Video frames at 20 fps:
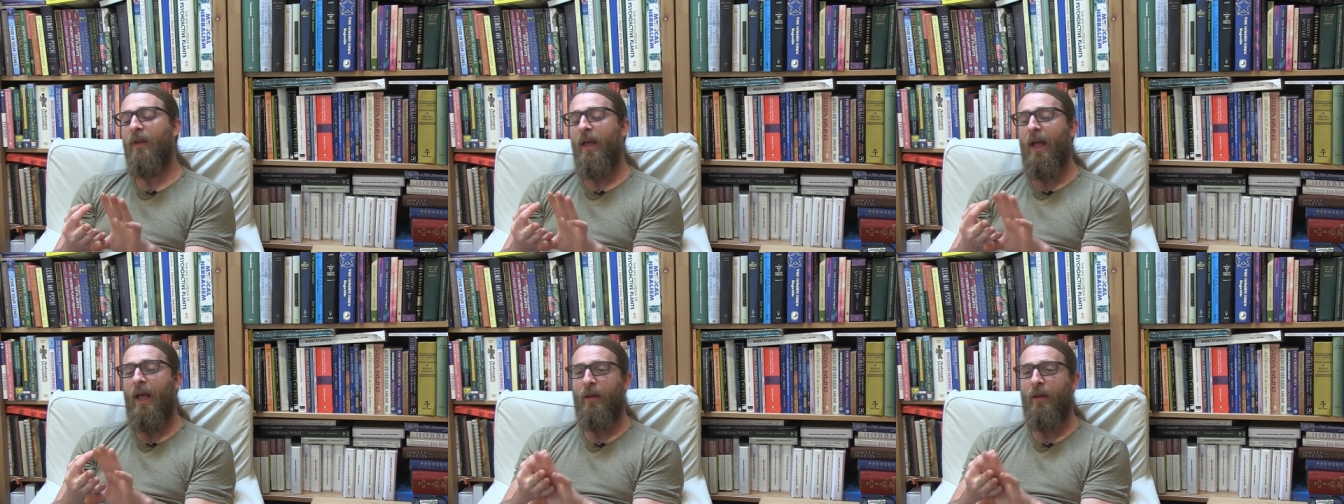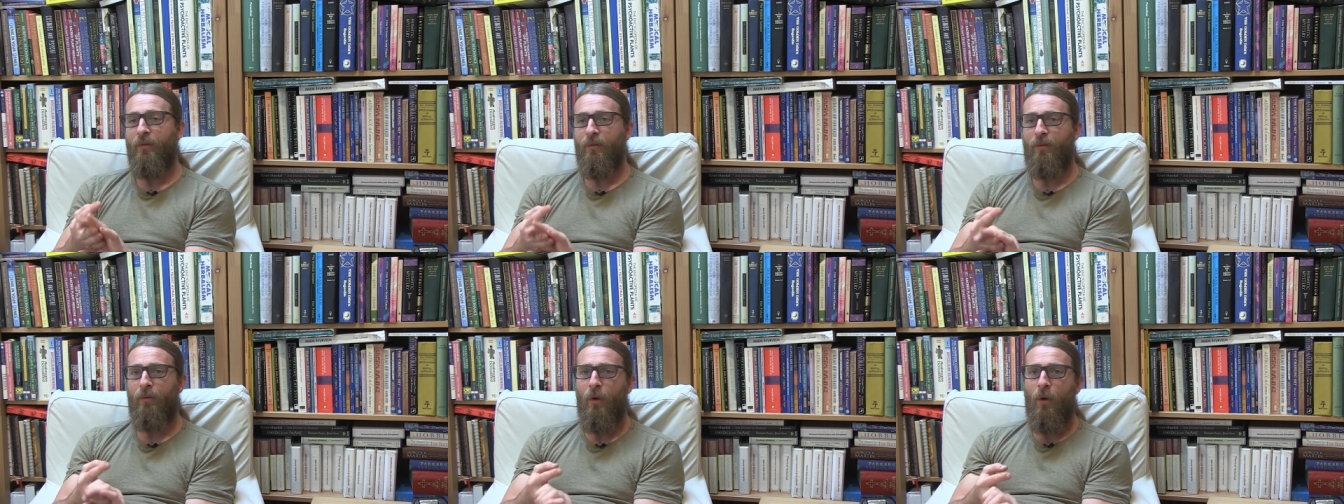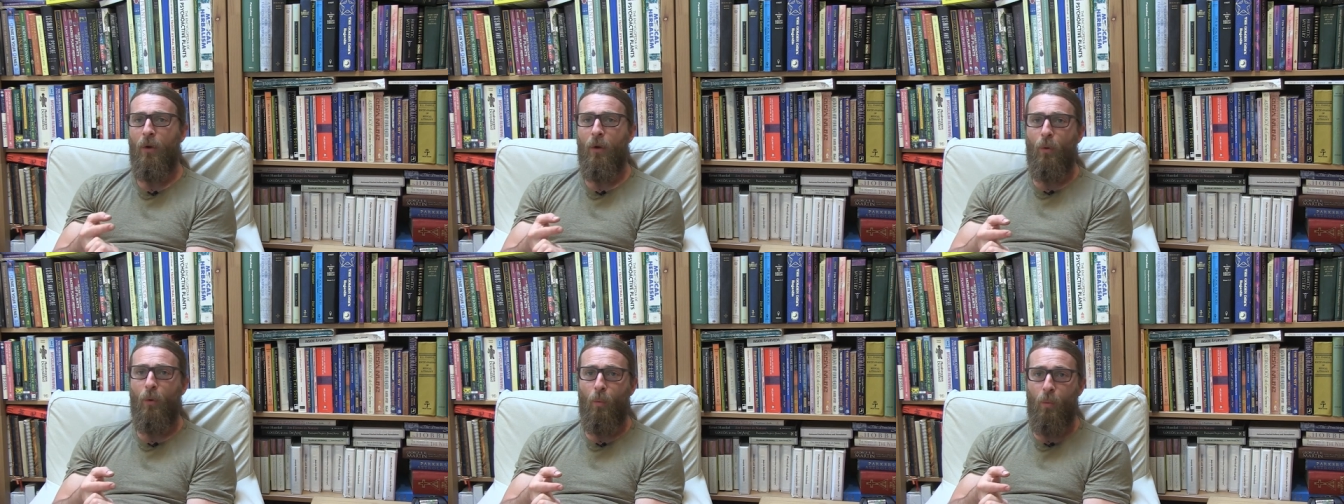It has
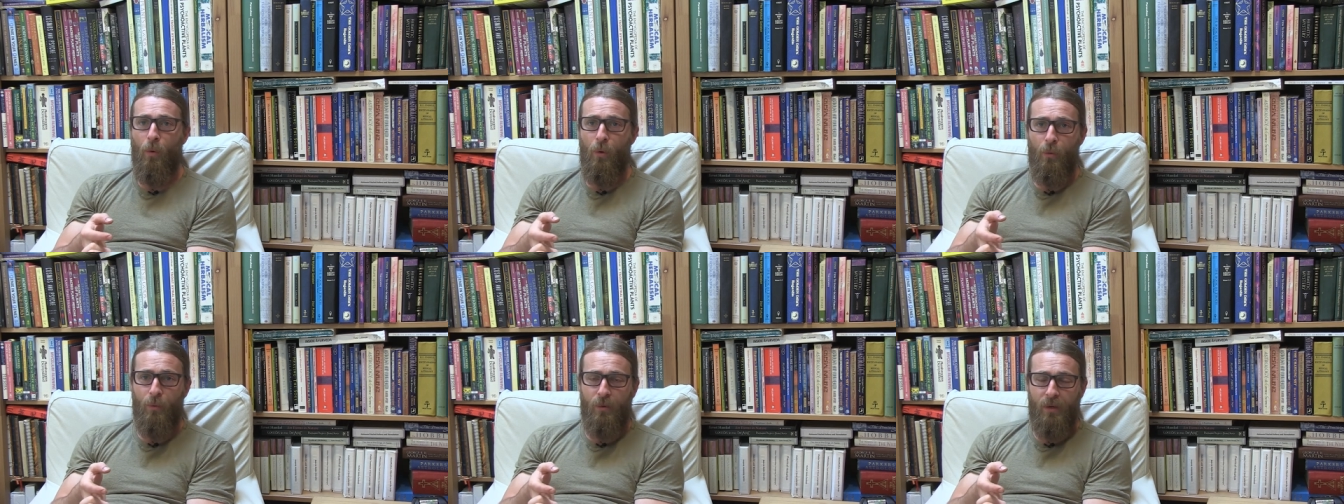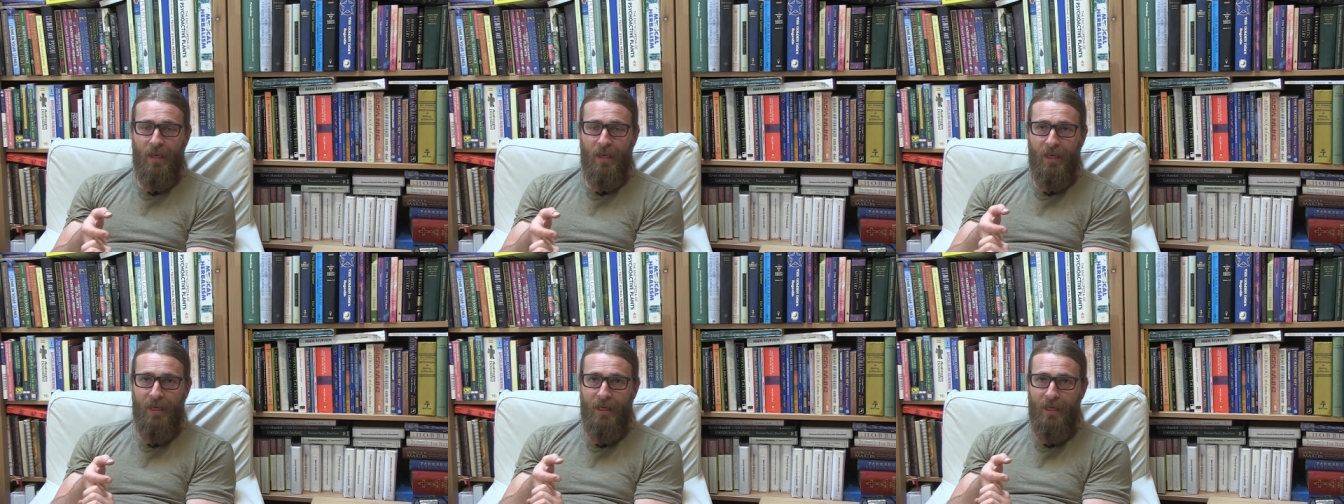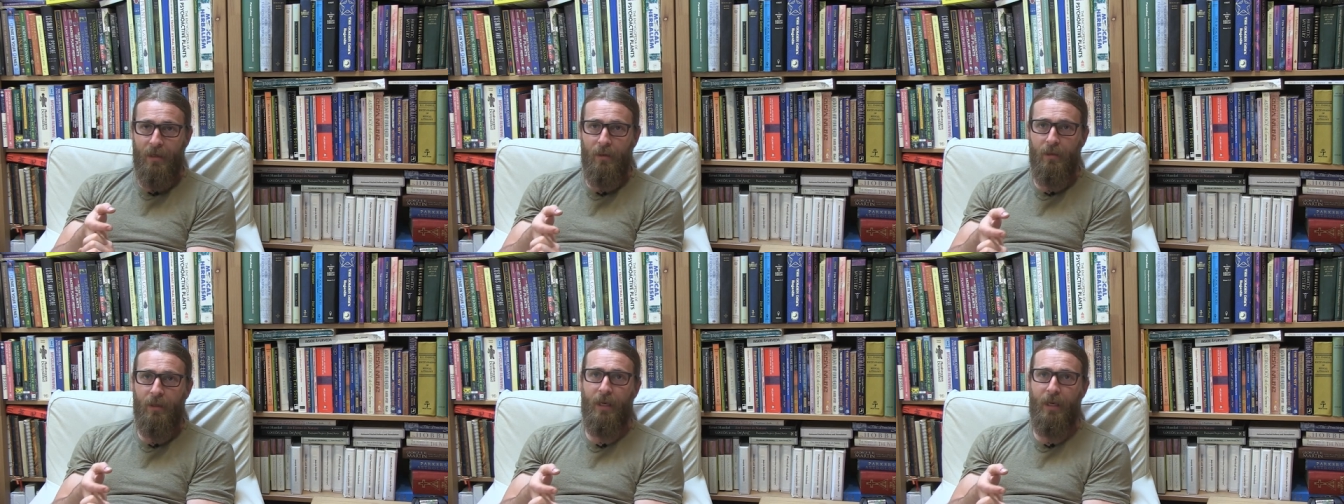wound
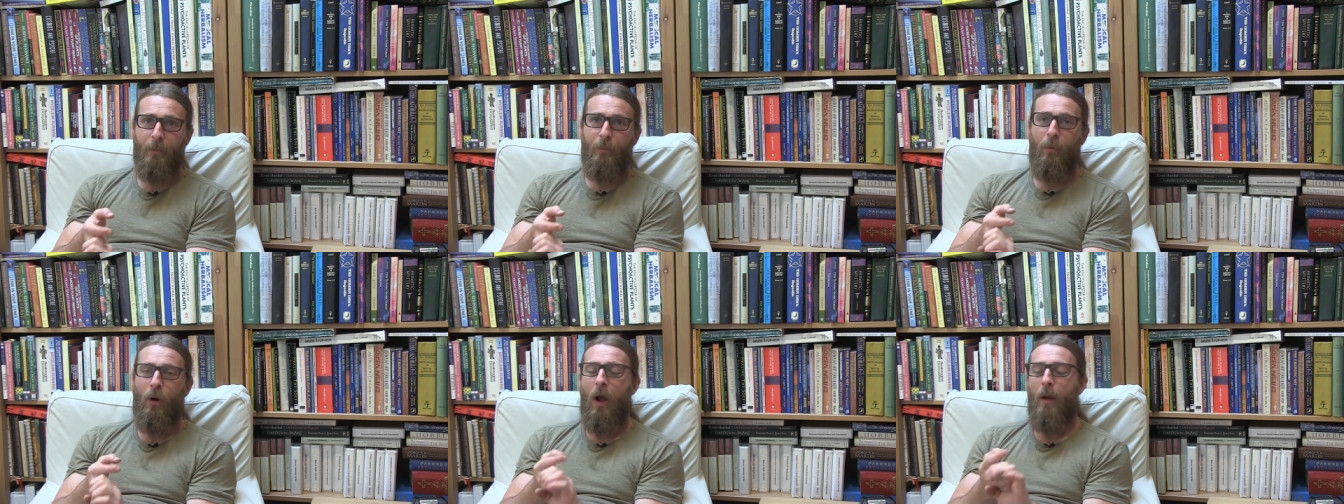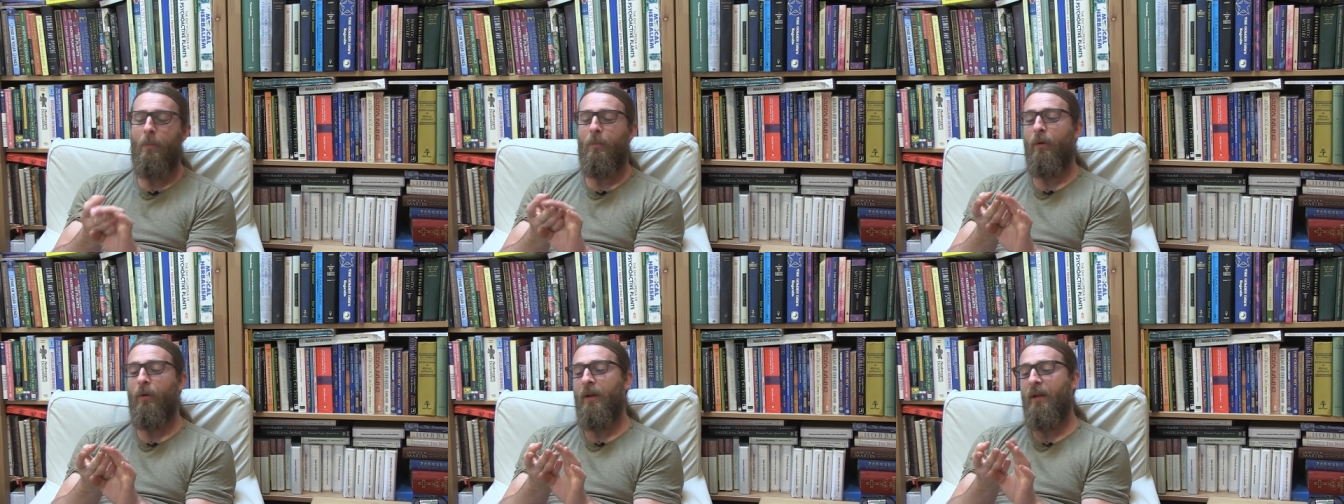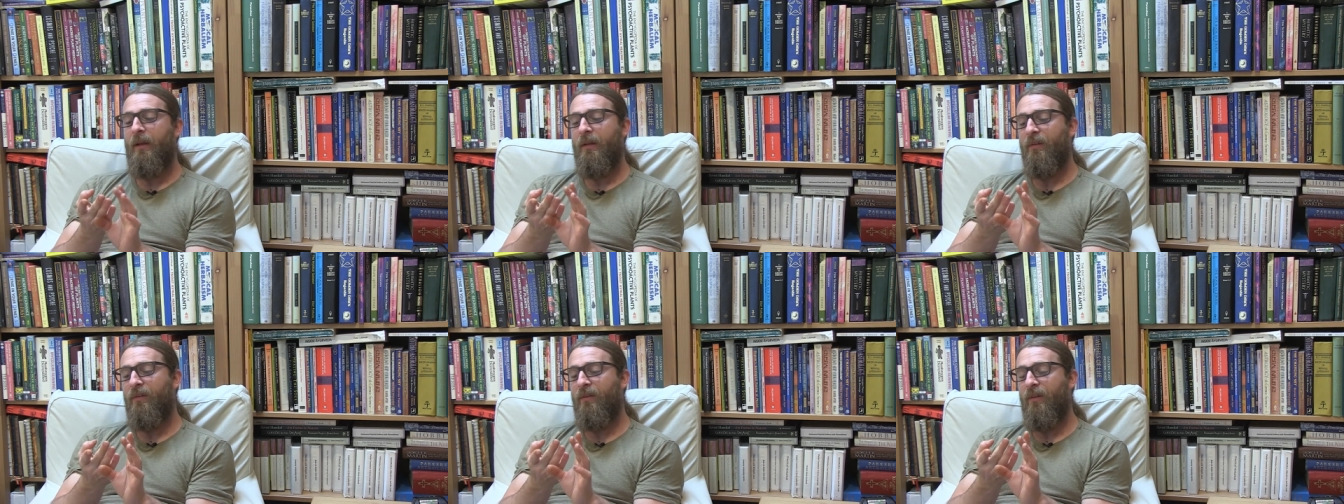healing
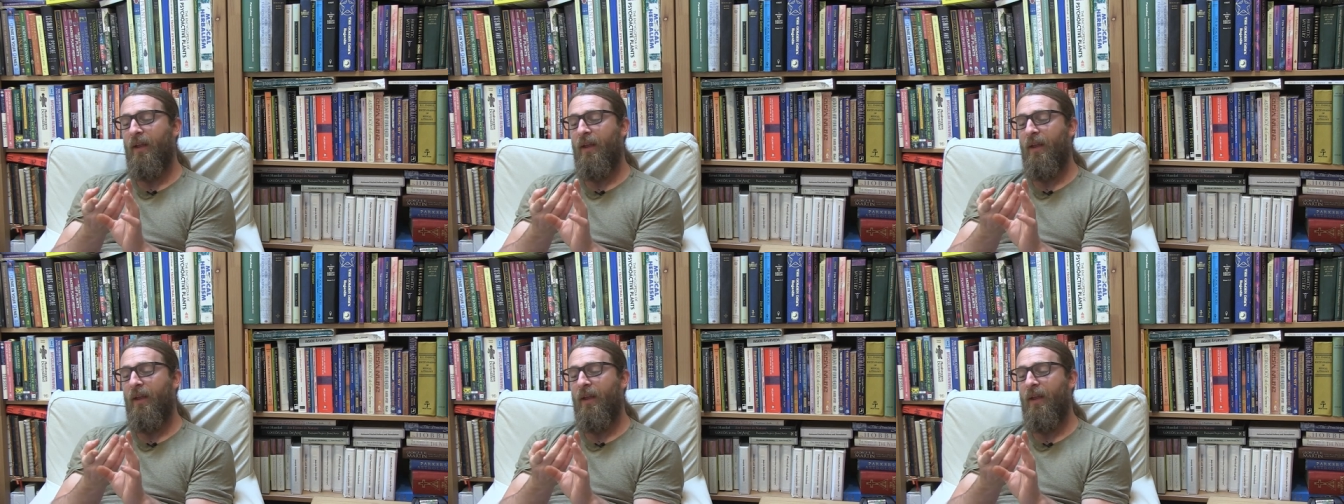properties.